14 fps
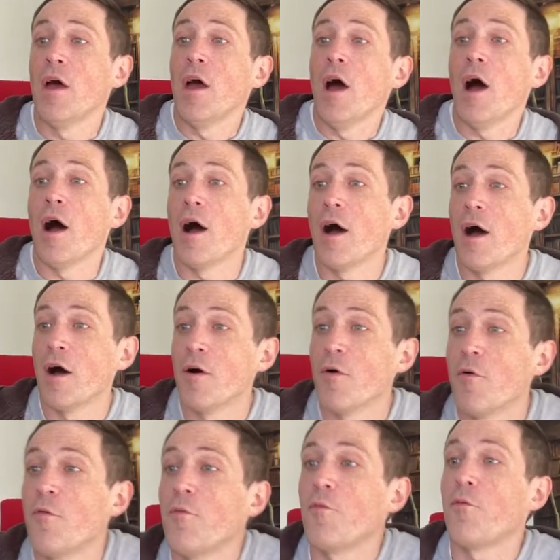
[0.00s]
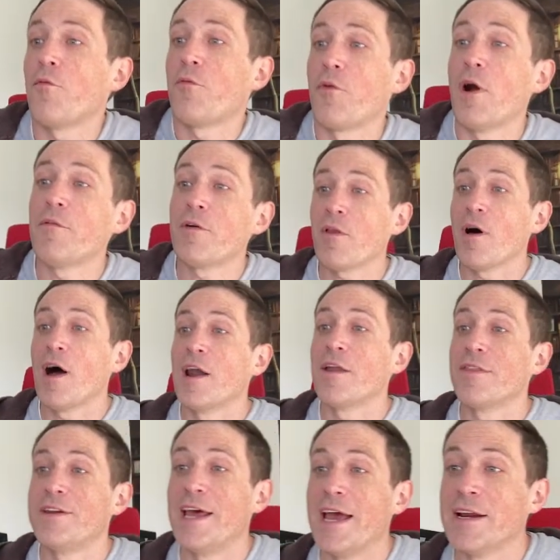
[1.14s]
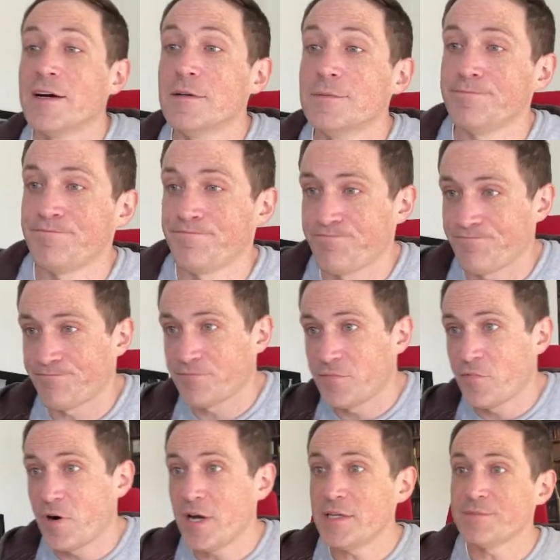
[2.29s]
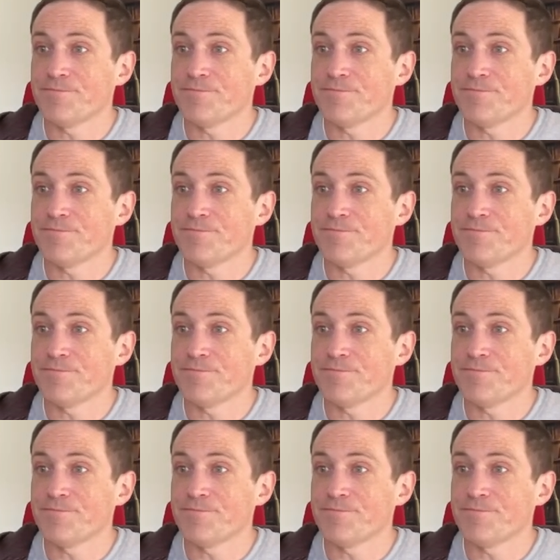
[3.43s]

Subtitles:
for every line of the data, right,